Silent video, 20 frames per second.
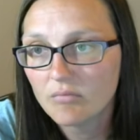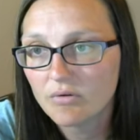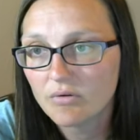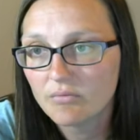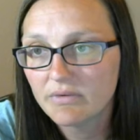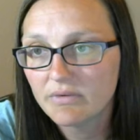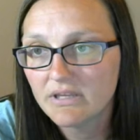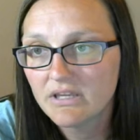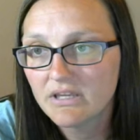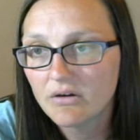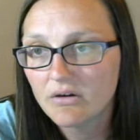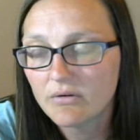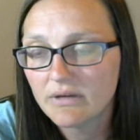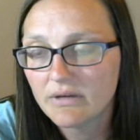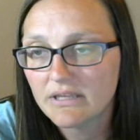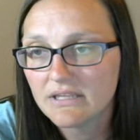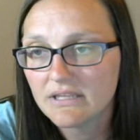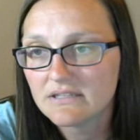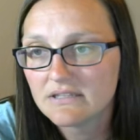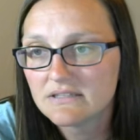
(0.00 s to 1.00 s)
we go
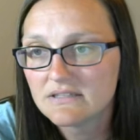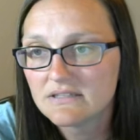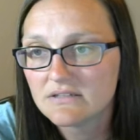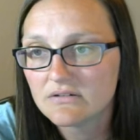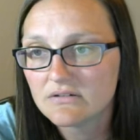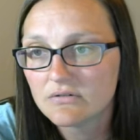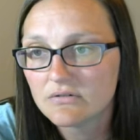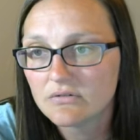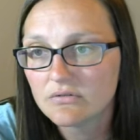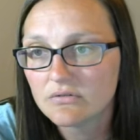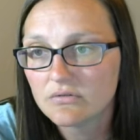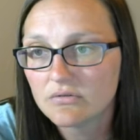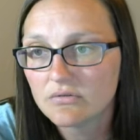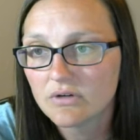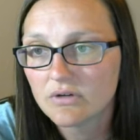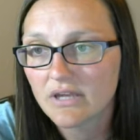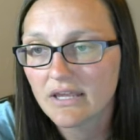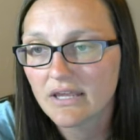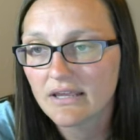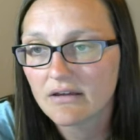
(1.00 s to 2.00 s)
into,
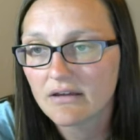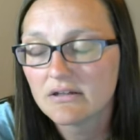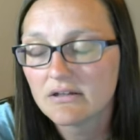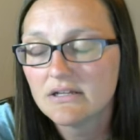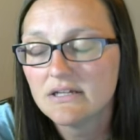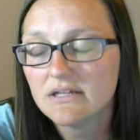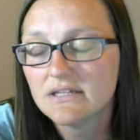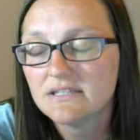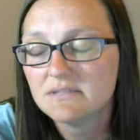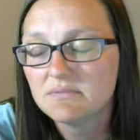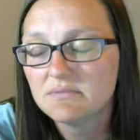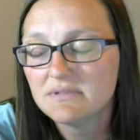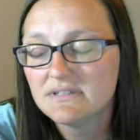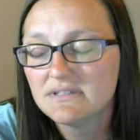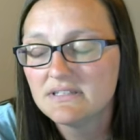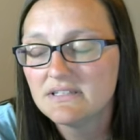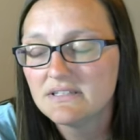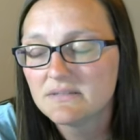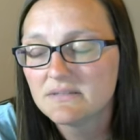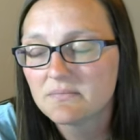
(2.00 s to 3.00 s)
okay,
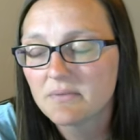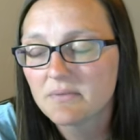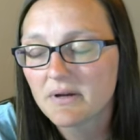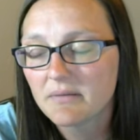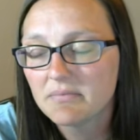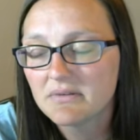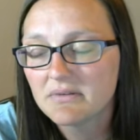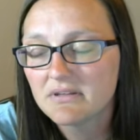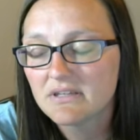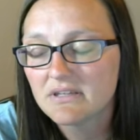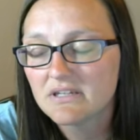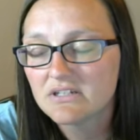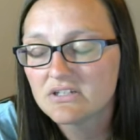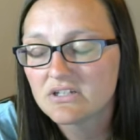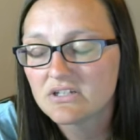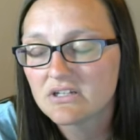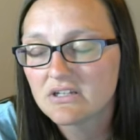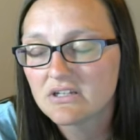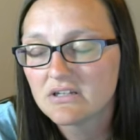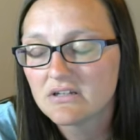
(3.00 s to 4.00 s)
species,
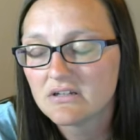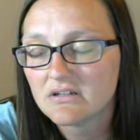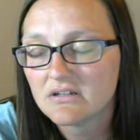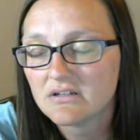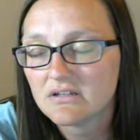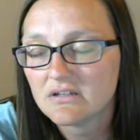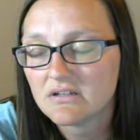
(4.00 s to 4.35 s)
population.